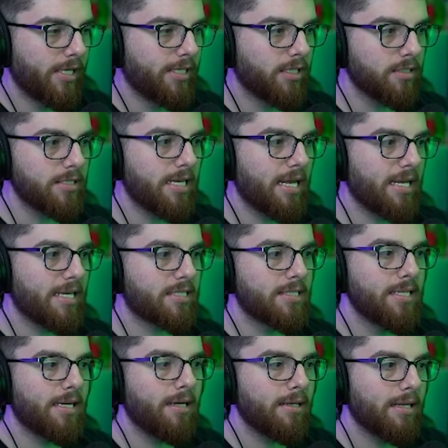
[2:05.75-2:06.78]
It's
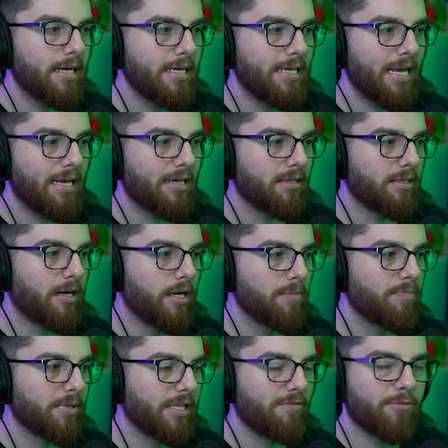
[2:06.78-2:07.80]
not an
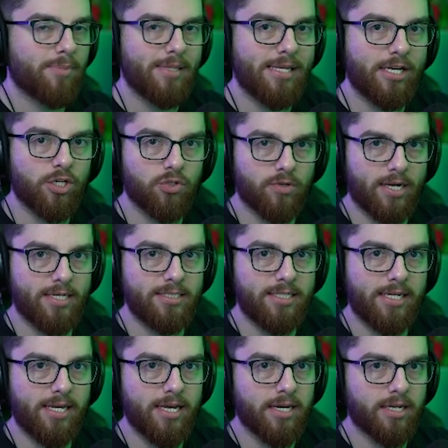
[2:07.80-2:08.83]
unbelievably
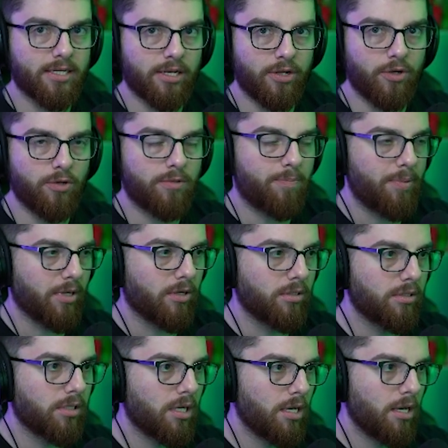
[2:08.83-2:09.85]
crazy Gnut
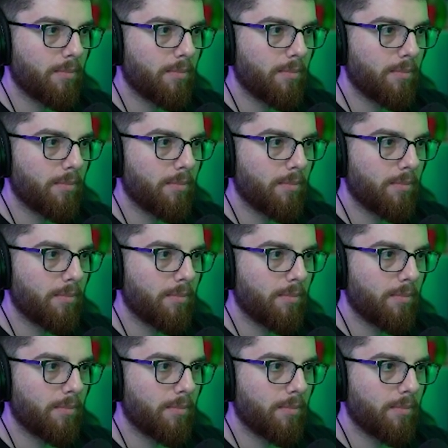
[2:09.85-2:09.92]
build.